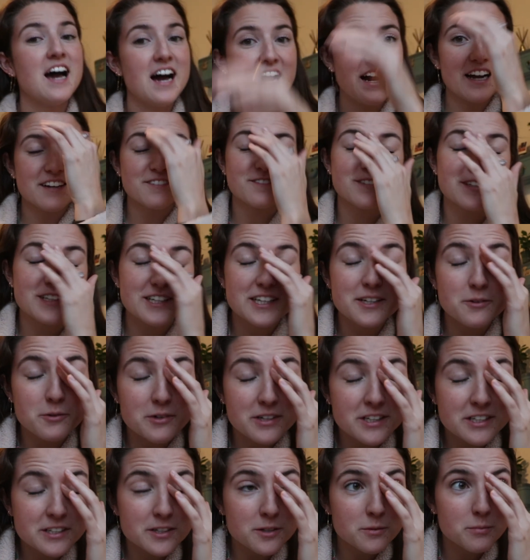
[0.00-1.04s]
really
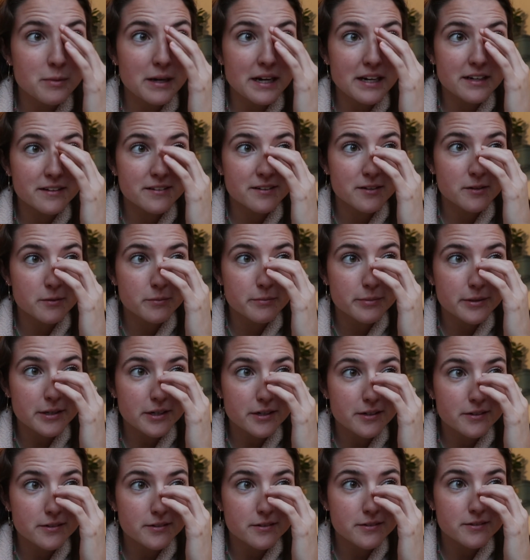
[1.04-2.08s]
want to go buy a
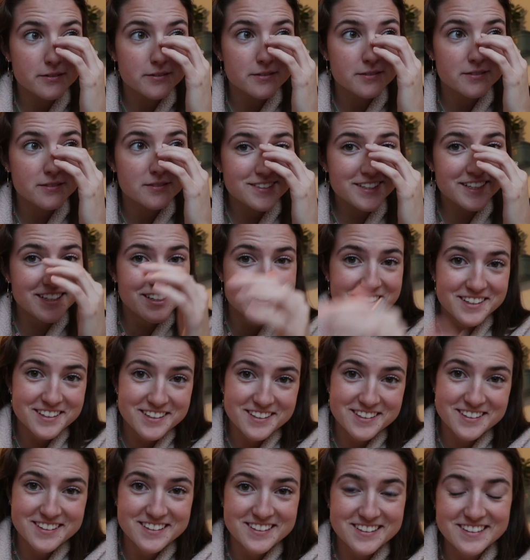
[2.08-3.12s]
GoPro.
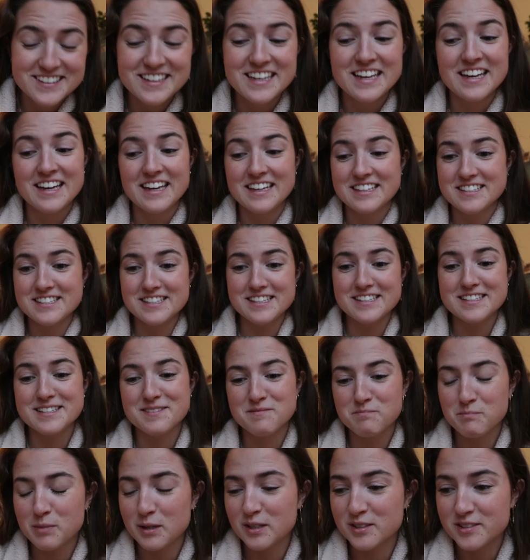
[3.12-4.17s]
Is this
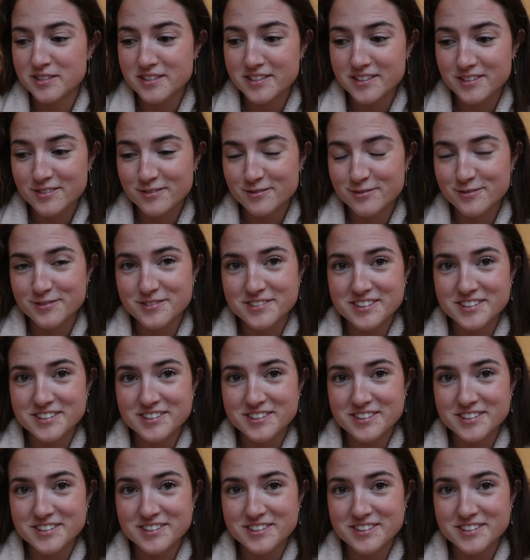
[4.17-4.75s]
impulsive?